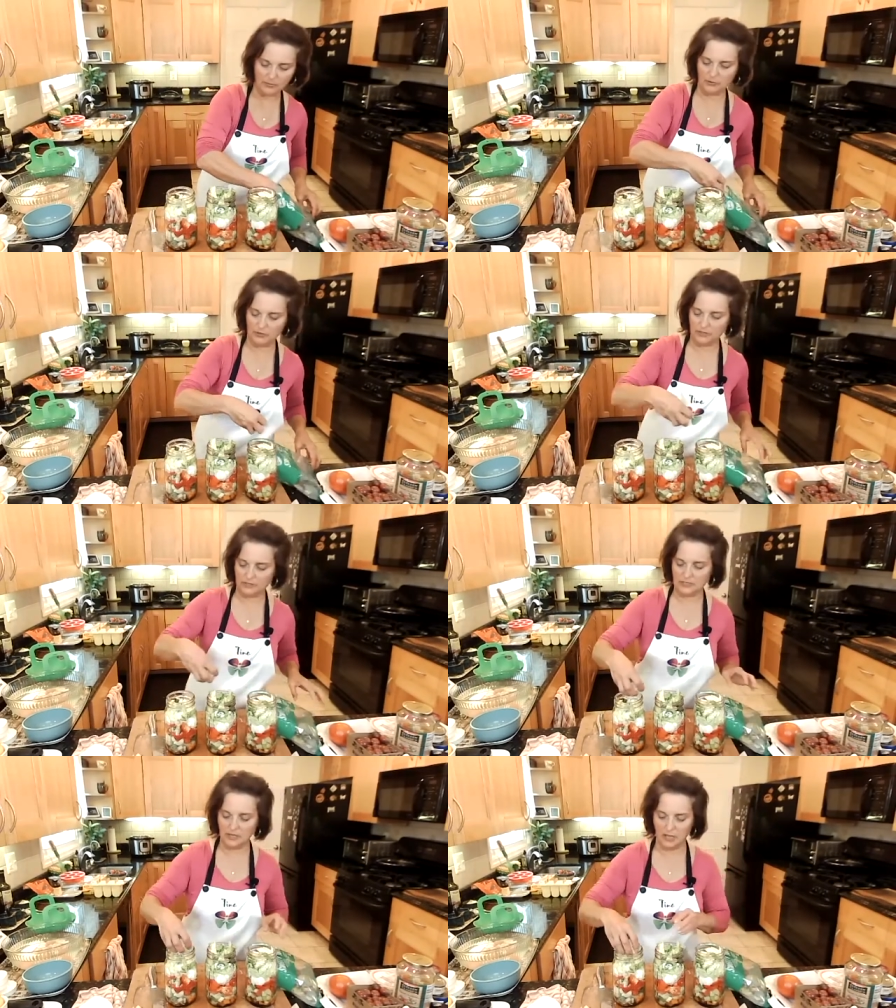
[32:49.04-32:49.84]
and put it at
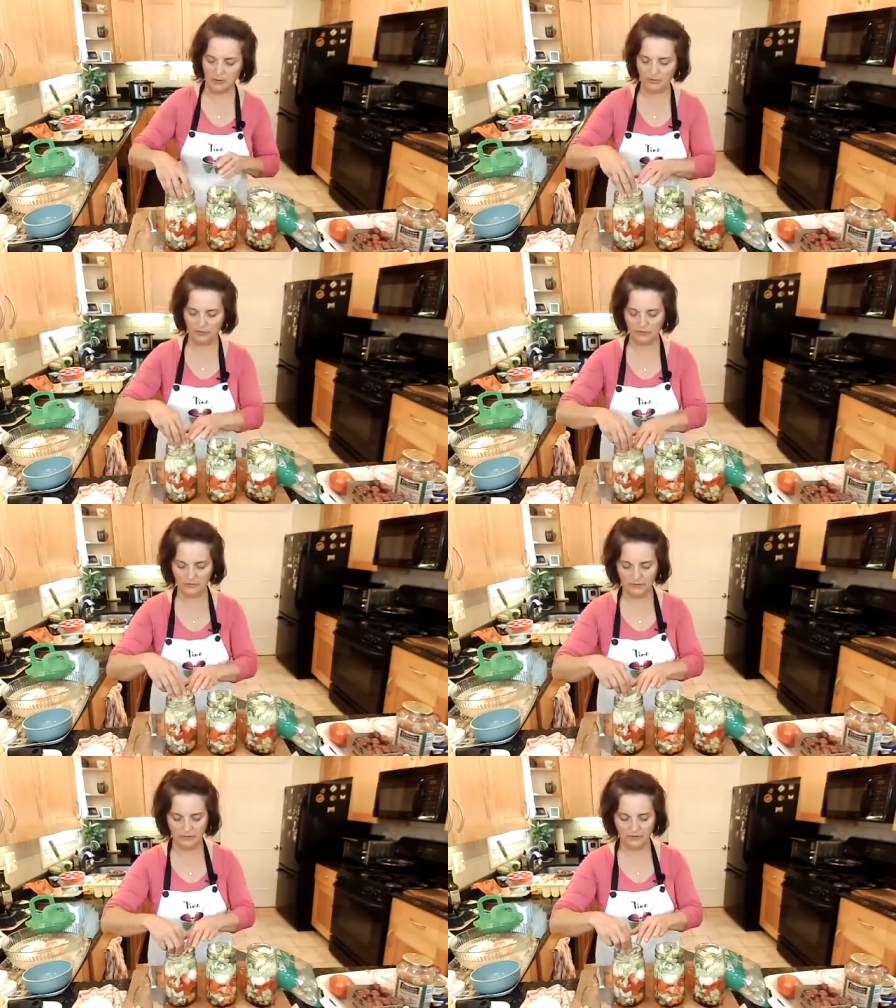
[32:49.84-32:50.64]
the top.
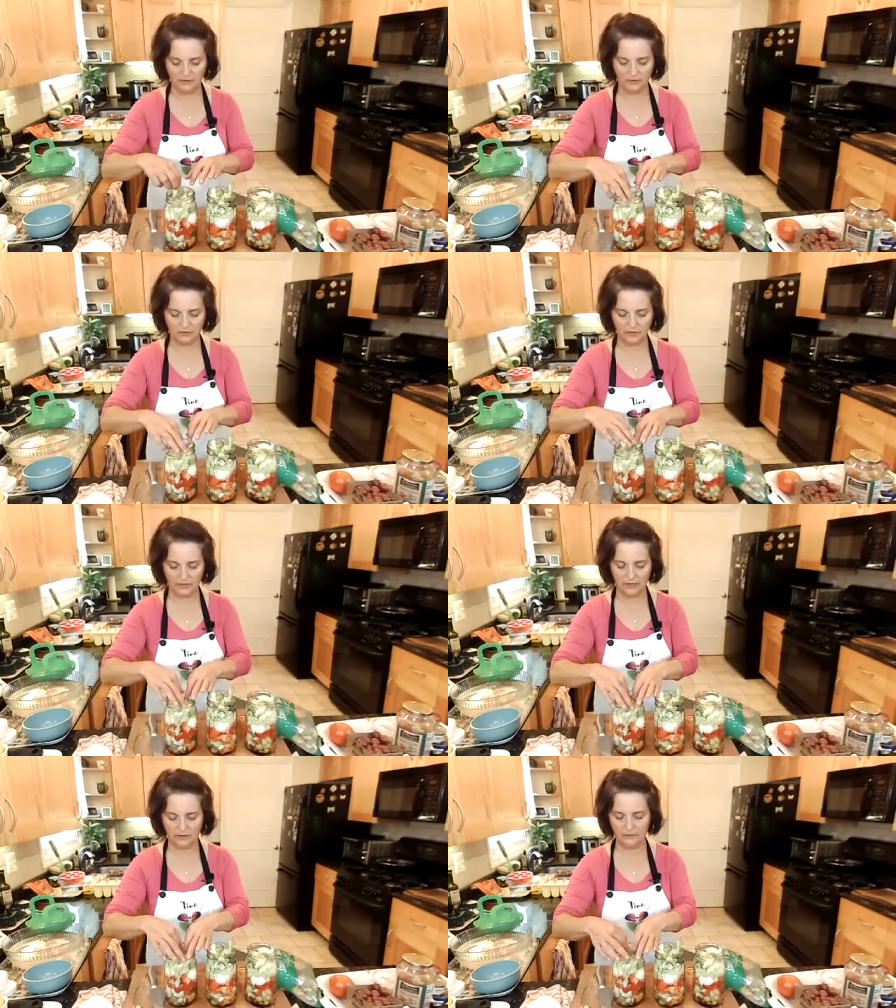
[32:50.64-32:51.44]

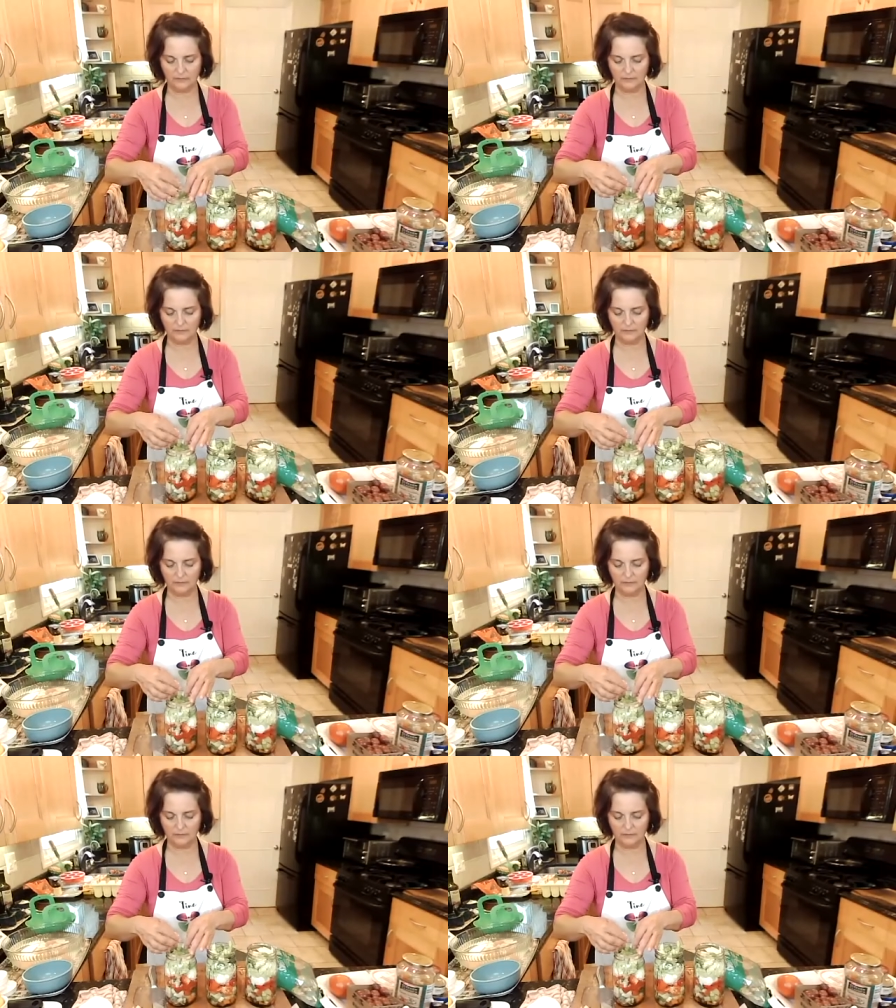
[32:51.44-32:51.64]
Okay.